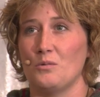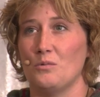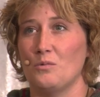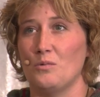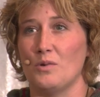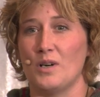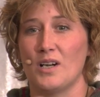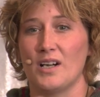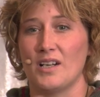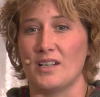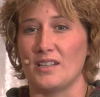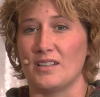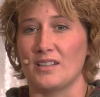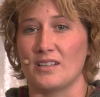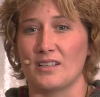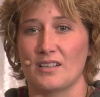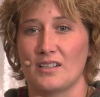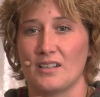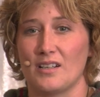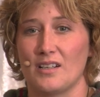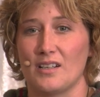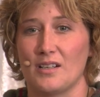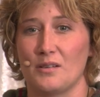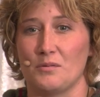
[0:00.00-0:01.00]
why
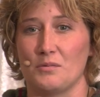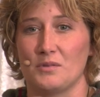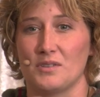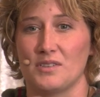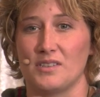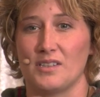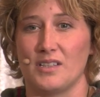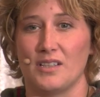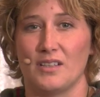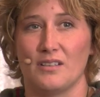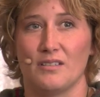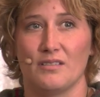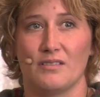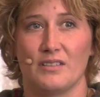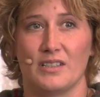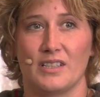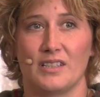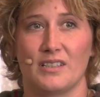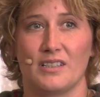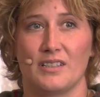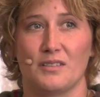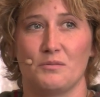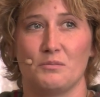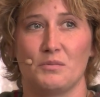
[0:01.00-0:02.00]
I was
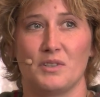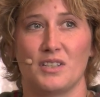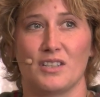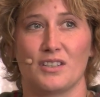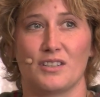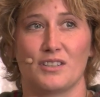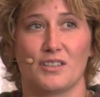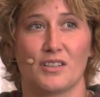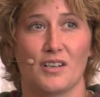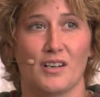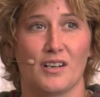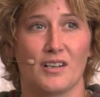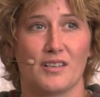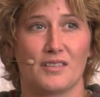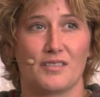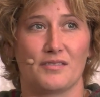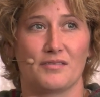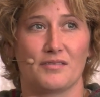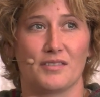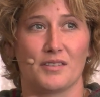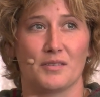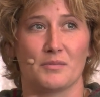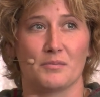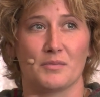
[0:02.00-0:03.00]
hearing and being taught
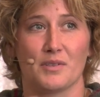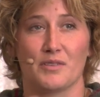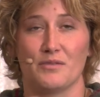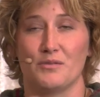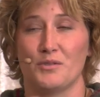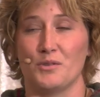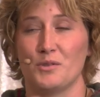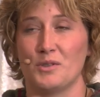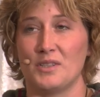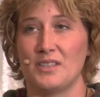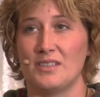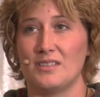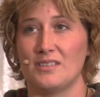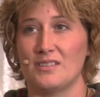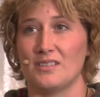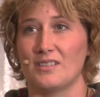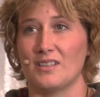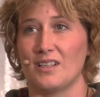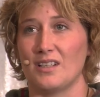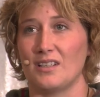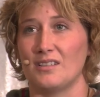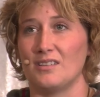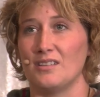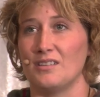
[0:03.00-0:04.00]
from a voice.
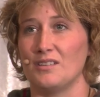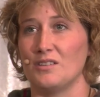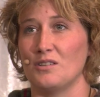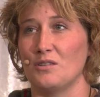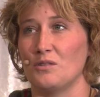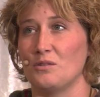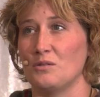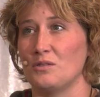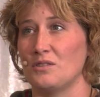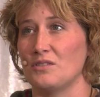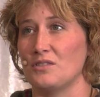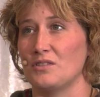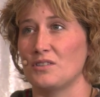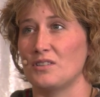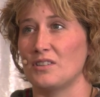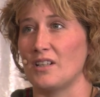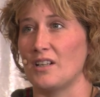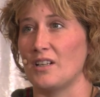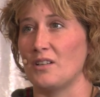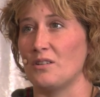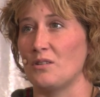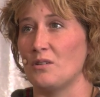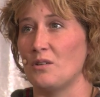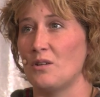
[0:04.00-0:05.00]
I didn't
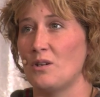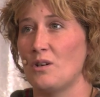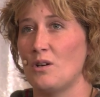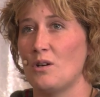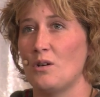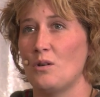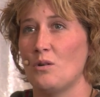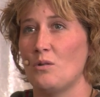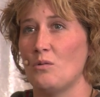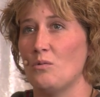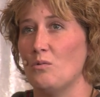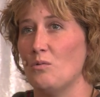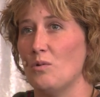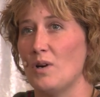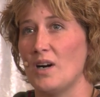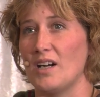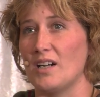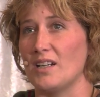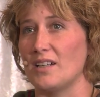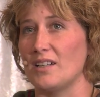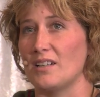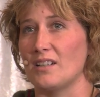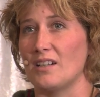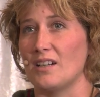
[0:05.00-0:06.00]
understand
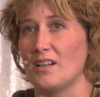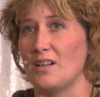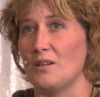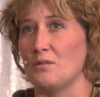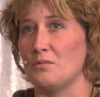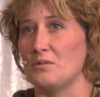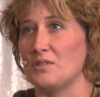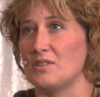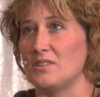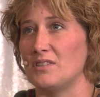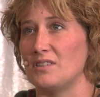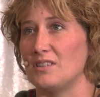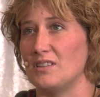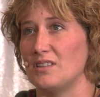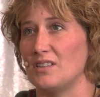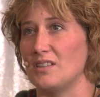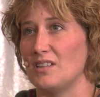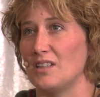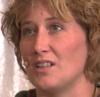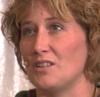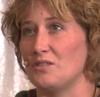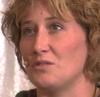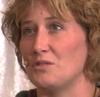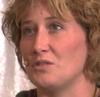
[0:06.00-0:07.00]
why I was
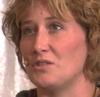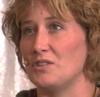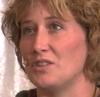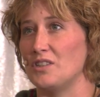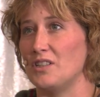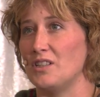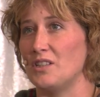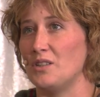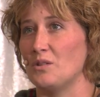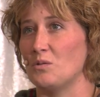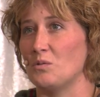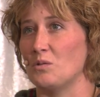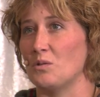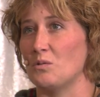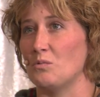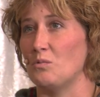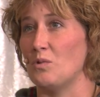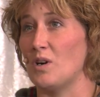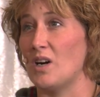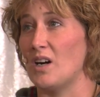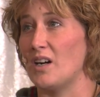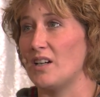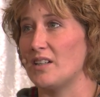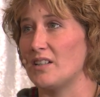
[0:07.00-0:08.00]
seeing energy or
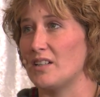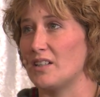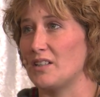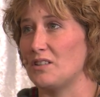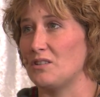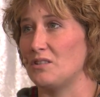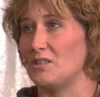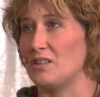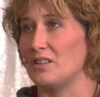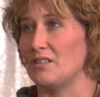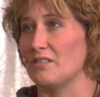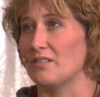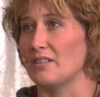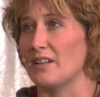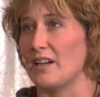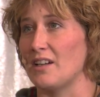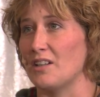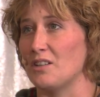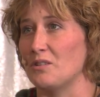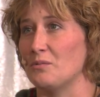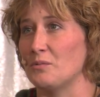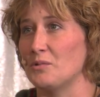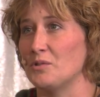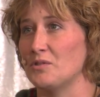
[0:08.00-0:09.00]
why I could hear
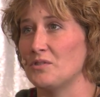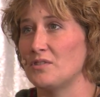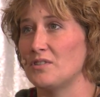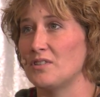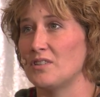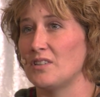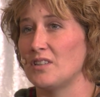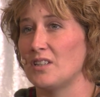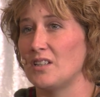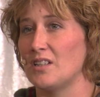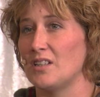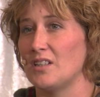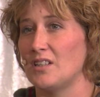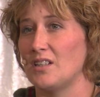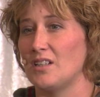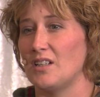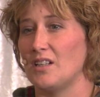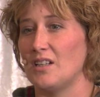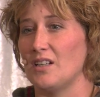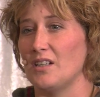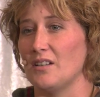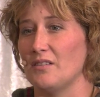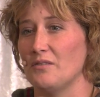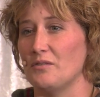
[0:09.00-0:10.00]
animals.
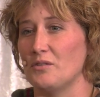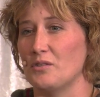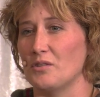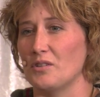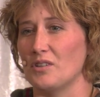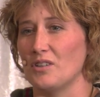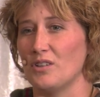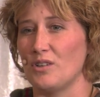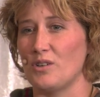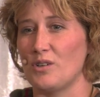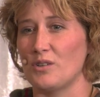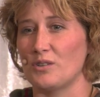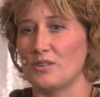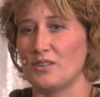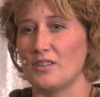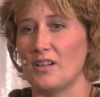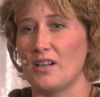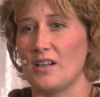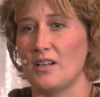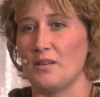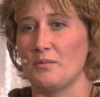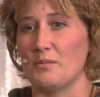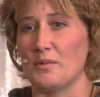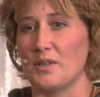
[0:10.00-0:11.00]
And for a long
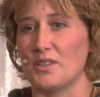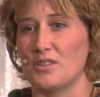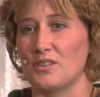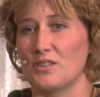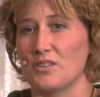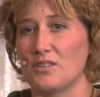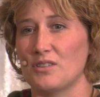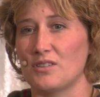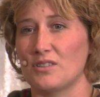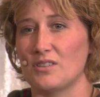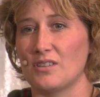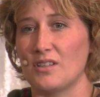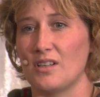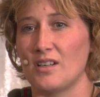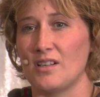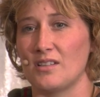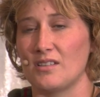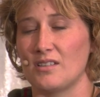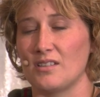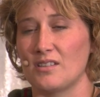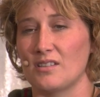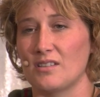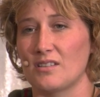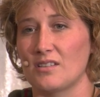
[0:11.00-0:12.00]
time, I just
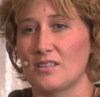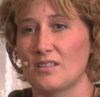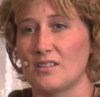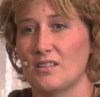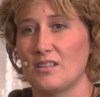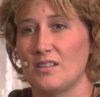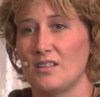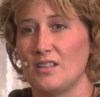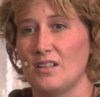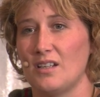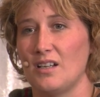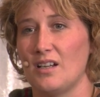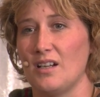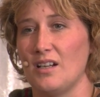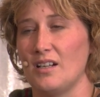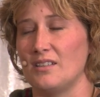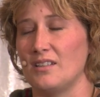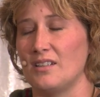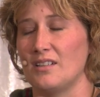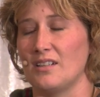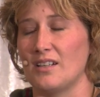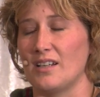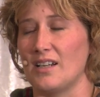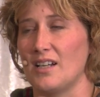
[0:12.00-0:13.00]
thought I
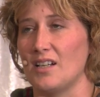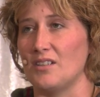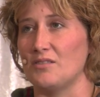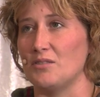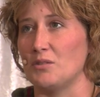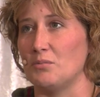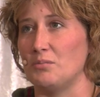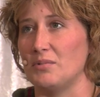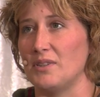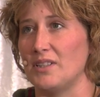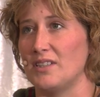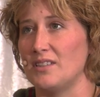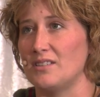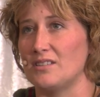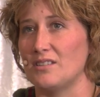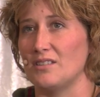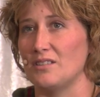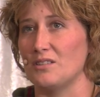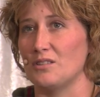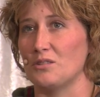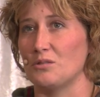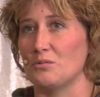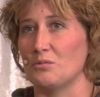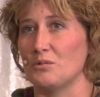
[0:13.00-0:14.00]
didn't have a place
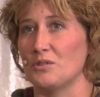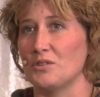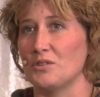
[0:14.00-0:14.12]
in this